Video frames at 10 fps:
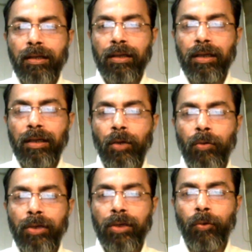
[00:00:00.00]

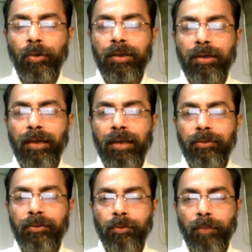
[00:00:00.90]
Now in olden
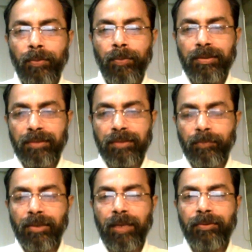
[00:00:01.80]
days, or maybe
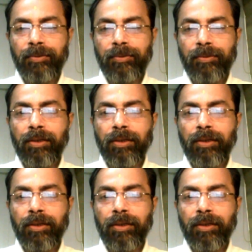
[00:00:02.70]
sometimes now,